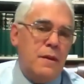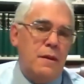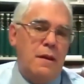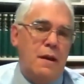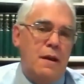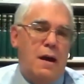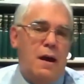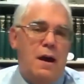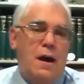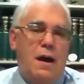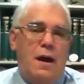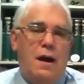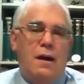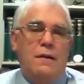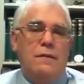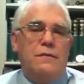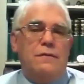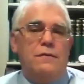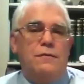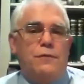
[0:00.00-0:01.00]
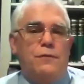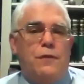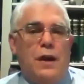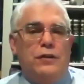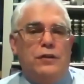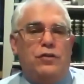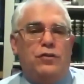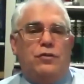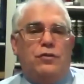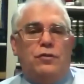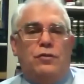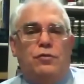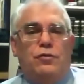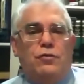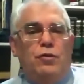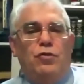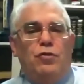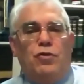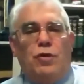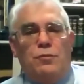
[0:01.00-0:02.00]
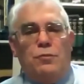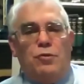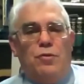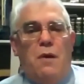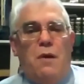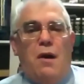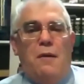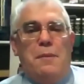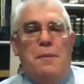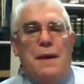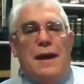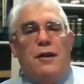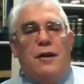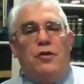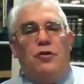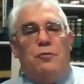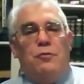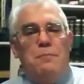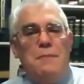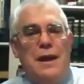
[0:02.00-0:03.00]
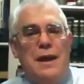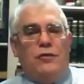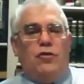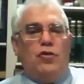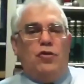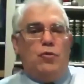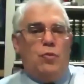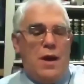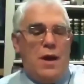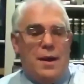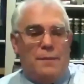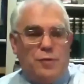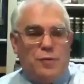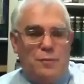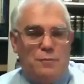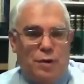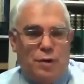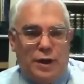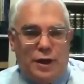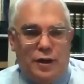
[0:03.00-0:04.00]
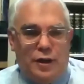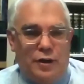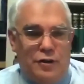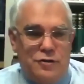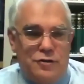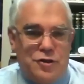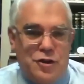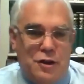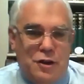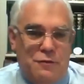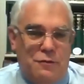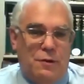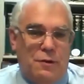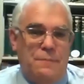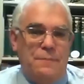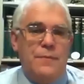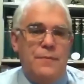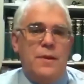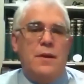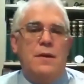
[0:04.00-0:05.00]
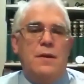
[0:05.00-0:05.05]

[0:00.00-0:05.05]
fights through some small battles, makes his way up to Brigadier General,